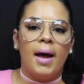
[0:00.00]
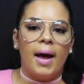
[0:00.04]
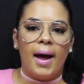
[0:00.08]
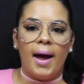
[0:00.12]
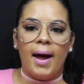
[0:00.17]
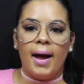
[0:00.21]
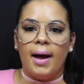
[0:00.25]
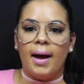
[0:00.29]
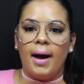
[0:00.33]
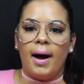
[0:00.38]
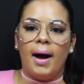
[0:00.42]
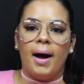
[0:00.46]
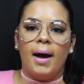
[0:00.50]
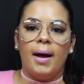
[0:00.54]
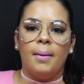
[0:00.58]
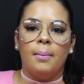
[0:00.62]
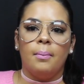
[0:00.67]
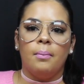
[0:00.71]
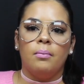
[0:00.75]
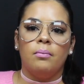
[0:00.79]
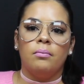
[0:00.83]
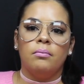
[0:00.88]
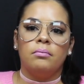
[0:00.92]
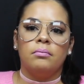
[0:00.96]
hey,
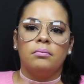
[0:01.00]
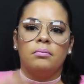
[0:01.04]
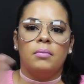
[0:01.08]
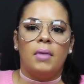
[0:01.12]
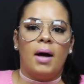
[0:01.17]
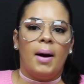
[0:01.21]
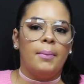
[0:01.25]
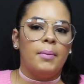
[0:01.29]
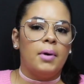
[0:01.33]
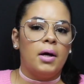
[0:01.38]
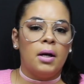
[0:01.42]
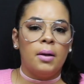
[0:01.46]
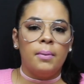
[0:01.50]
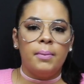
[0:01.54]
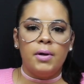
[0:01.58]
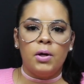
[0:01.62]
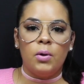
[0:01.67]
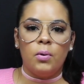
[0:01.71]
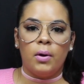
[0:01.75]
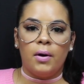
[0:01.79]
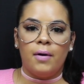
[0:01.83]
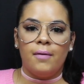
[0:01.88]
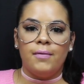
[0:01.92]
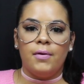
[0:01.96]
I'm gonna
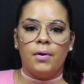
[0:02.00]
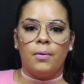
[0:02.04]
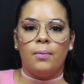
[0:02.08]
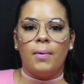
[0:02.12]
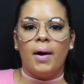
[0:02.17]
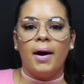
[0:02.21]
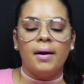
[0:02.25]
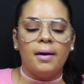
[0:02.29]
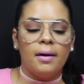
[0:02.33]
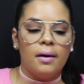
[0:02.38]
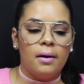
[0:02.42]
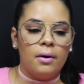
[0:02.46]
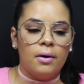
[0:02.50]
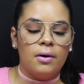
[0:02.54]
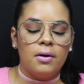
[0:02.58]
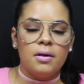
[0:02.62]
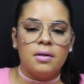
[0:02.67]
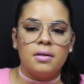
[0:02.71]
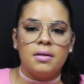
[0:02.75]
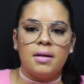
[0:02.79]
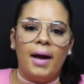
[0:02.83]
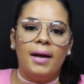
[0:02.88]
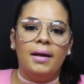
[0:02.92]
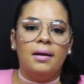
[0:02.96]
be one of your
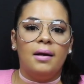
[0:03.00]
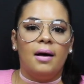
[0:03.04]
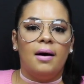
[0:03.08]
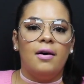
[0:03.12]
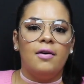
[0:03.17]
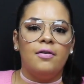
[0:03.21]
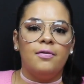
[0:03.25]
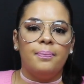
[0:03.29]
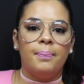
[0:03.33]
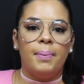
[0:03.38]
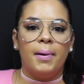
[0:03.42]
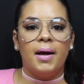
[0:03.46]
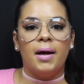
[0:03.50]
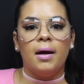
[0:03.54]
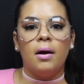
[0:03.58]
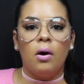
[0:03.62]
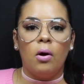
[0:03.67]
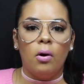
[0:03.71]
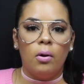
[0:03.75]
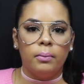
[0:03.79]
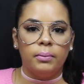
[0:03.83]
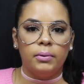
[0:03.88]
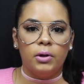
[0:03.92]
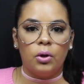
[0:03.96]
regulars. I love pink
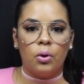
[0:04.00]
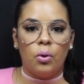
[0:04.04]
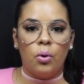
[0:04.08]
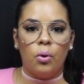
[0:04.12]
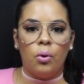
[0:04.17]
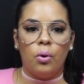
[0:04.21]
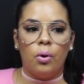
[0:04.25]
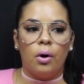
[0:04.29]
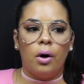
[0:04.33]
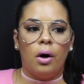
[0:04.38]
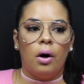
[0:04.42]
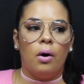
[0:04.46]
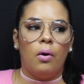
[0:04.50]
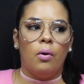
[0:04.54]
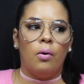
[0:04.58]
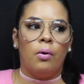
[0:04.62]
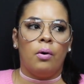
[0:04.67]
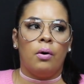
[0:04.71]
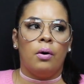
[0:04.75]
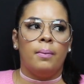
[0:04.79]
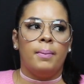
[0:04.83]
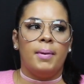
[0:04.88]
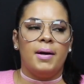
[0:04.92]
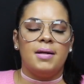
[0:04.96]
home decor,
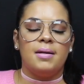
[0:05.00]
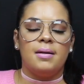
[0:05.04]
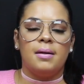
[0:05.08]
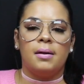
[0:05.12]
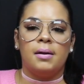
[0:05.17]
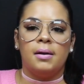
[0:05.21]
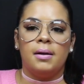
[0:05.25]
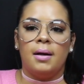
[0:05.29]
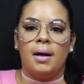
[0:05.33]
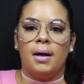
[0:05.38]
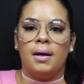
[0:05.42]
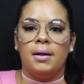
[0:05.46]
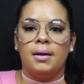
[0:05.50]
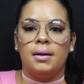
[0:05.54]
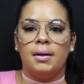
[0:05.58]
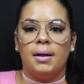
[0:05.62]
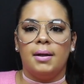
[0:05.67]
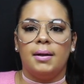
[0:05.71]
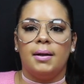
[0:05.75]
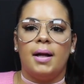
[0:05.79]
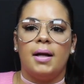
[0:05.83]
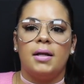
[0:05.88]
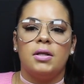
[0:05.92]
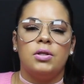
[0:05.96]
or basically
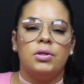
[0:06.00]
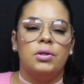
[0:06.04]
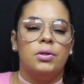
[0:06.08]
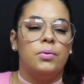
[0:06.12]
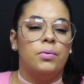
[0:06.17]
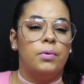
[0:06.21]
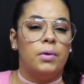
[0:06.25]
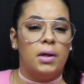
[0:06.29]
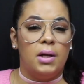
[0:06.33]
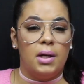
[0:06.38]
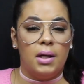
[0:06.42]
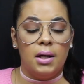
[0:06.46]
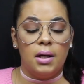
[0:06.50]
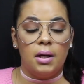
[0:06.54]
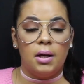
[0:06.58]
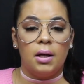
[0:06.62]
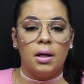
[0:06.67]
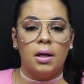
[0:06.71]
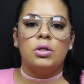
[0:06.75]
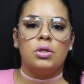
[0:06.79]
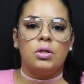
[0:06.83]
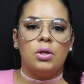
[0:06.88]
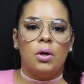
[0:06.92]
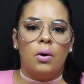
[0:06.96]
anything that's
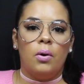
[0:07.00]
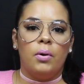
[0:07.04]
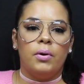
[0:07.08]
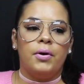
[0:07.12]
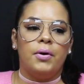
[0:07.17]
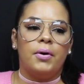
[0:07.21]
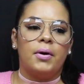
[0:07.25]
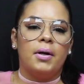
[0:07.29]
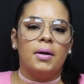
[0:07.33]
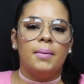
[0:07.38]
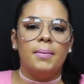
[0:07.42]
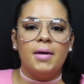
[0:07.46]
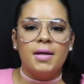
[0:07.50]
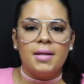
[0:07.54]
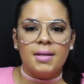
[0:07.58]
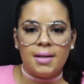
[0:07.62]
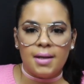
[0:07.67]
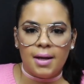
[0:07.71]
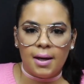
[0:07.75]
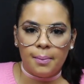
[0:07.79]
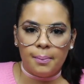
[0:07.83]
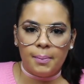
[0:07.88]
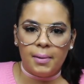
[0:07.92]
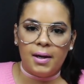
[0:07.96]
unique, so you're gonna be
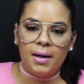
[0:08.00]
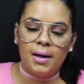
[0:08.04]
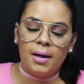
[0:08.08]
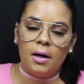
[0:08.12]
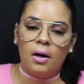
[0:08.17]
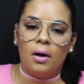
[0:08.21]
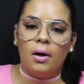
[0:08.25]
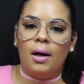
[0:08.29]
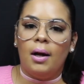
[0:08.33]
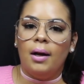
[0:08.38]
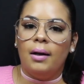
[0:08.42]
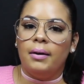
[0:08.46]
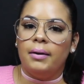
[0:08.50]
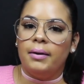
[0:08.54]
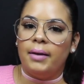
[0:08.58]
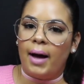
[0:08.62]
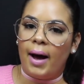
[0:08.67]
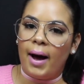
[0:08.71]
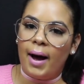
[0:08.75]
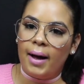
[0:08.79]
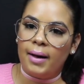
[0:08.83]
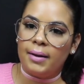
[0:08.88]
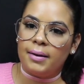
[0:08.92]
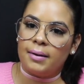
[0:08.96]
seeing me here a
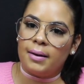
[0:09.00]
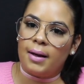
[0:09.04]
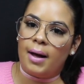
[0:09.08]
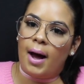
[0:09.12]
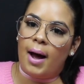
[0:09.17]
lot.